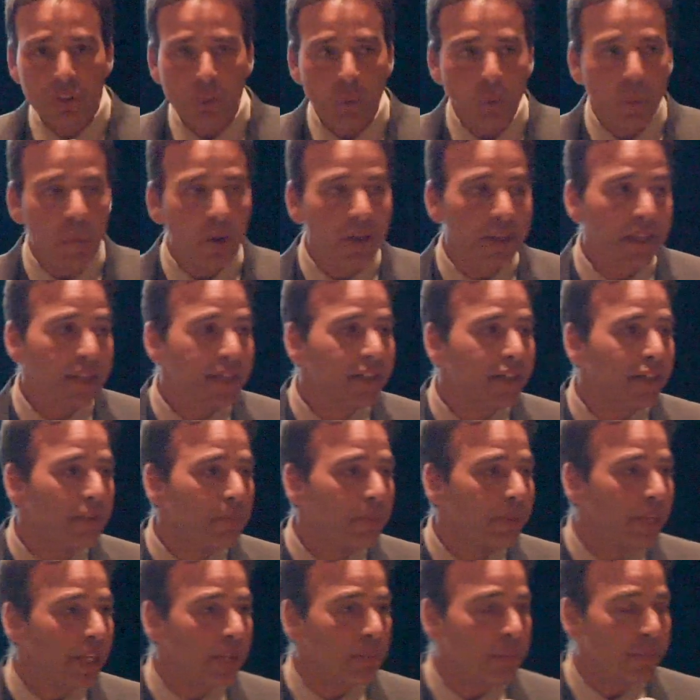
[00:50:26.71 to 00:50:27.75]
to what's
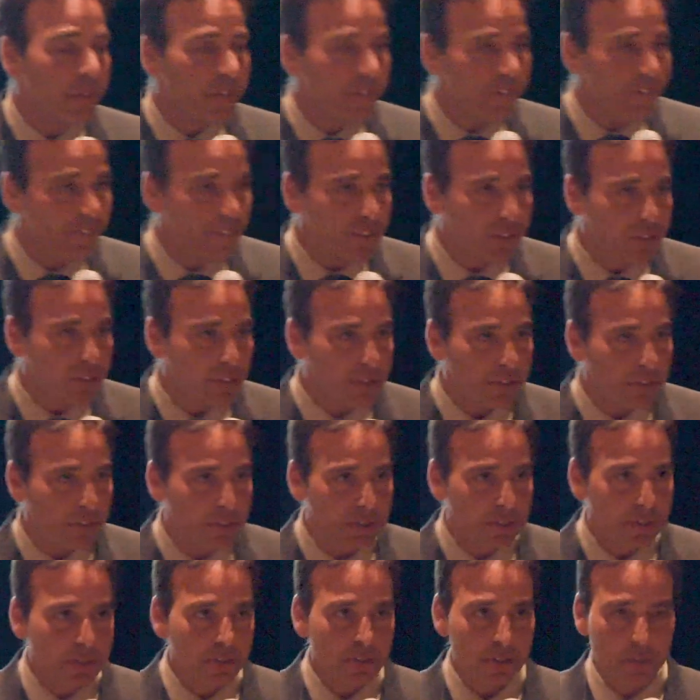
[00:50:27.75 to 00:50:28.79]
going to make me
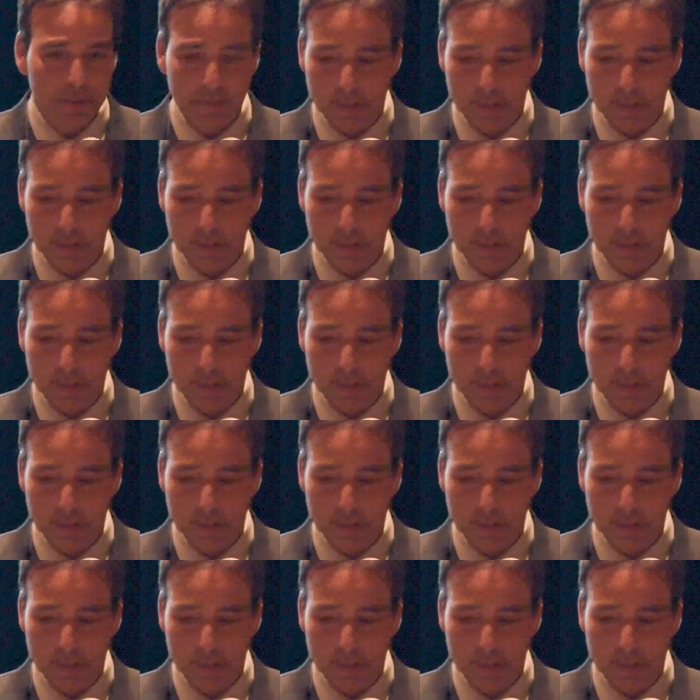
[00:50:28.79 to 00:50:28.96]
efficient.